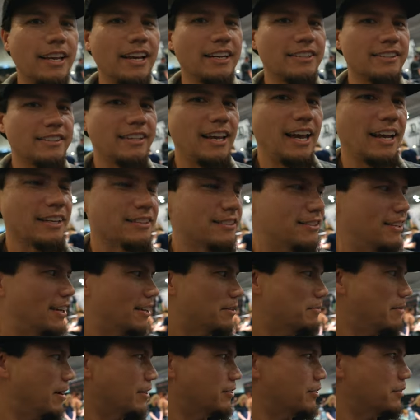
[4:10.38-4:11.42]
Tex Gex,
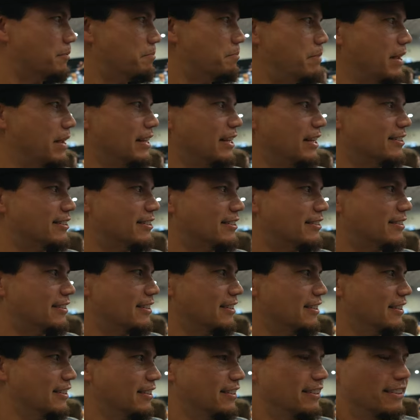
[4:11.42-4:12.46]
check him out. The biggest,
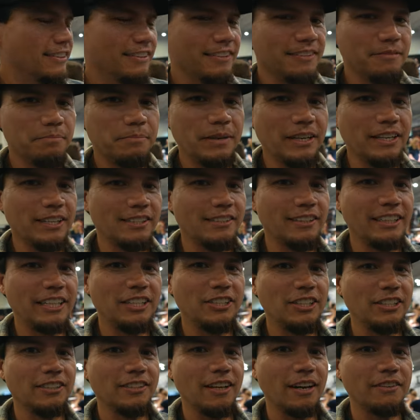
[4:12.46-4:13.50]
biggest
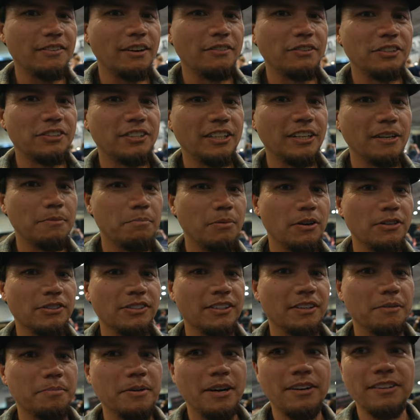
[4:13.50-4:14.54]
leashes I've ever seen in
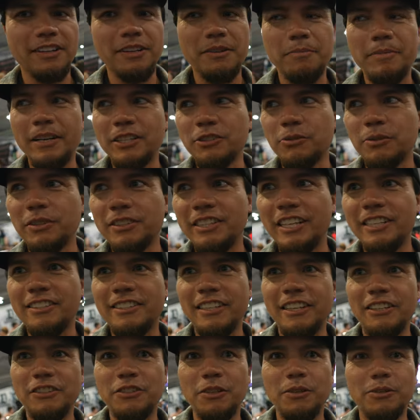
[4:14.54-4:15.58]
person. Apparently, the biggest ones he's
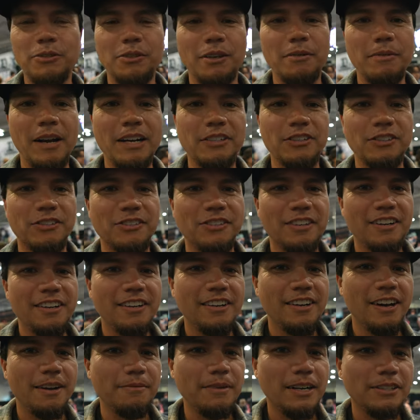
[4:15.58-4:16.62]
seen too. So I'm not just,
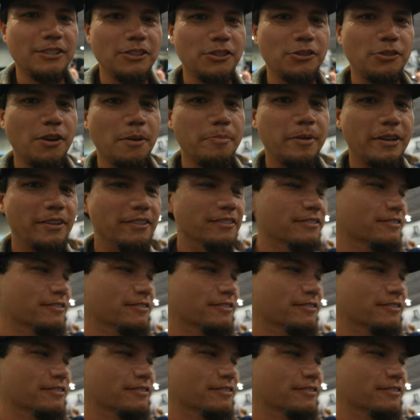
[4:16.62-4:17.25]
I'm not just tripping.